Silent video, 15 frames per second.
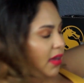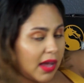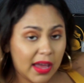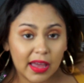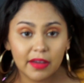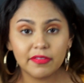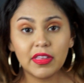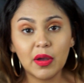I
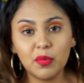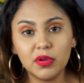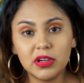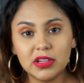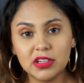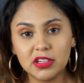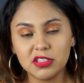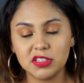have that one
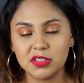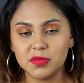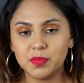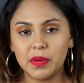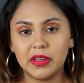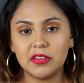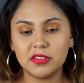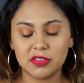in a
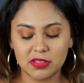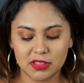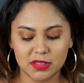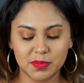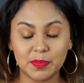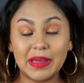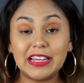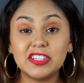
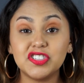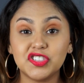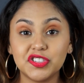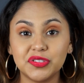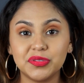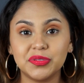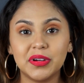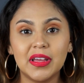
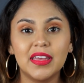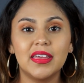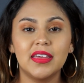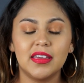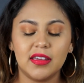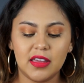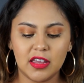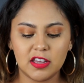special
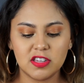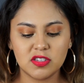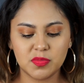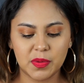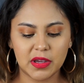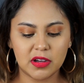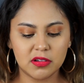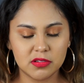case
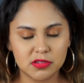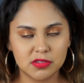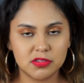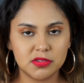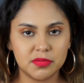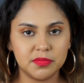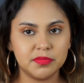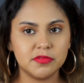
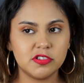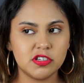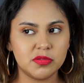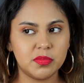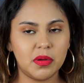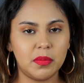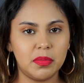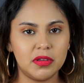because she's
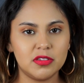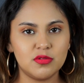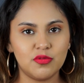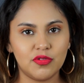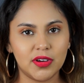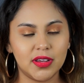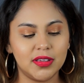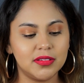my best
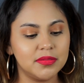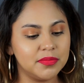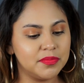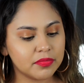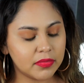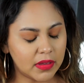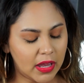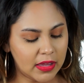friend.
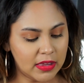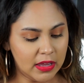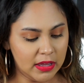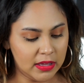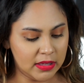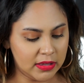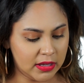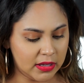And
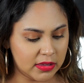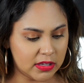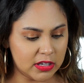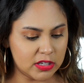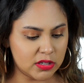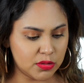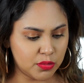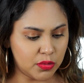then
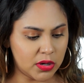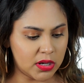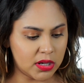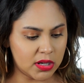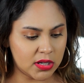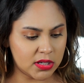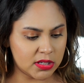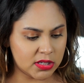this
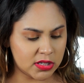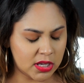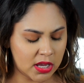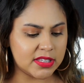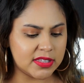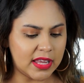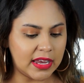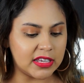was
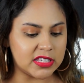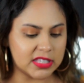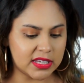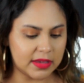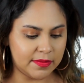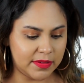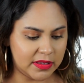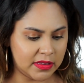
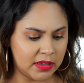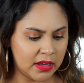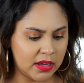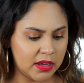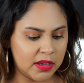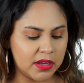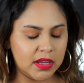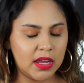Thanksgiving,
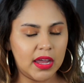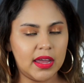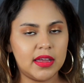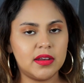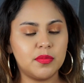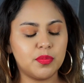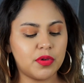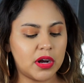
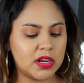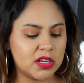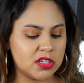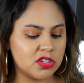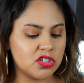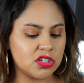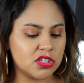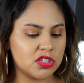and
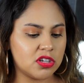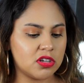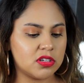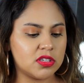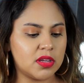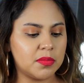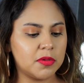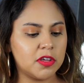Brandon just took
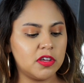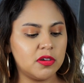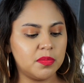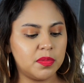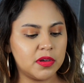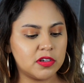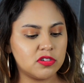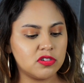some cute
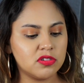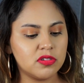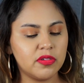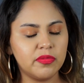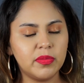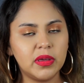pictures of